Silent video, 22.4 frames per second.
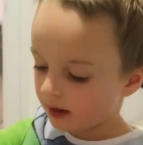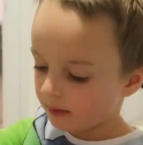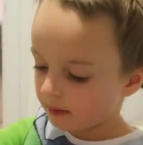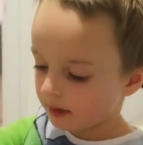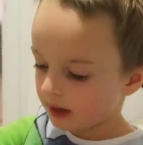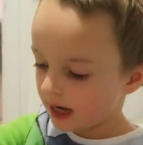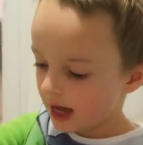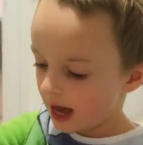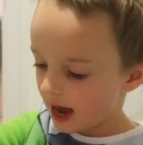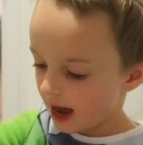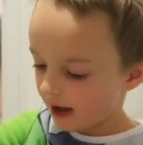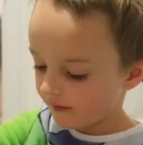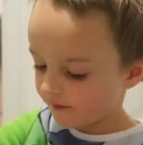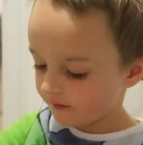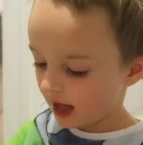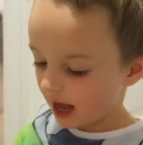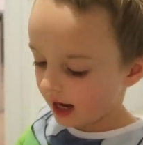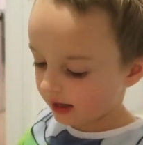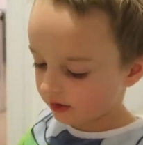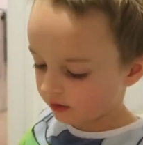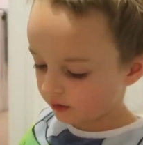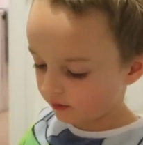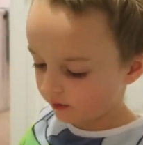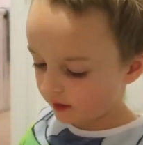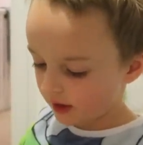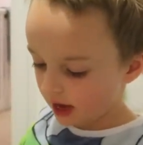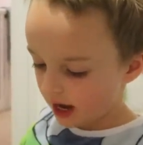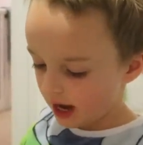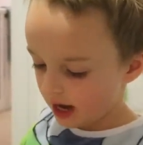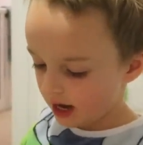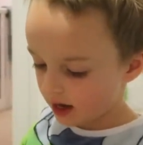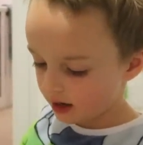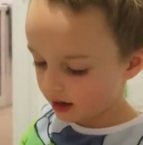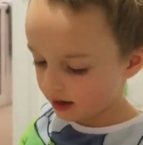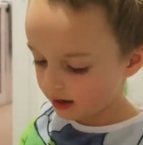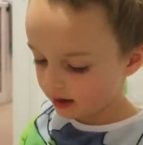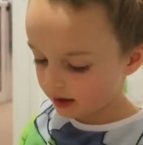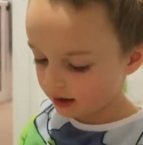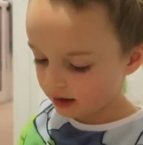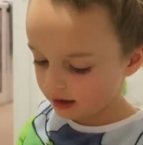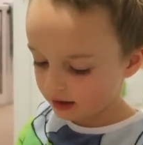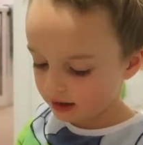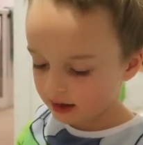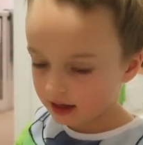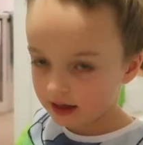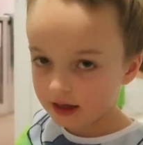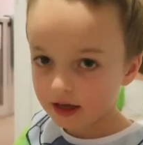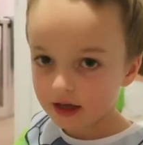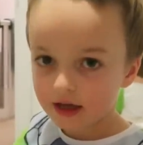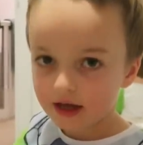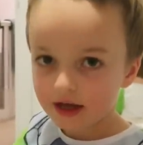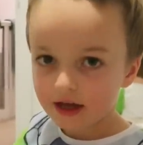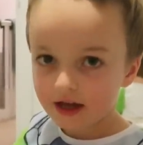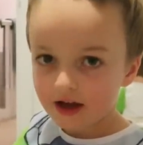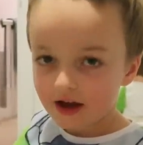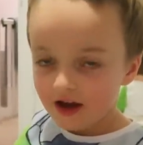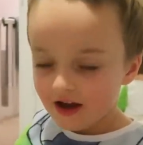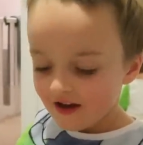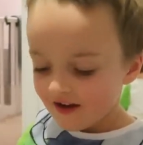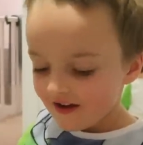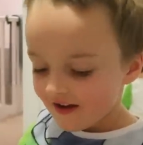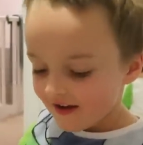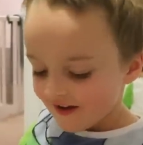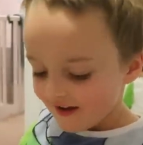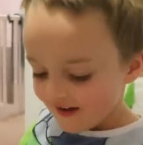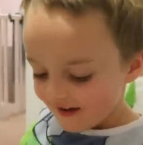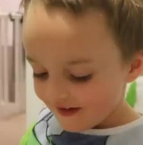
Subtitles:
So yeah. I'm going to hang that on there.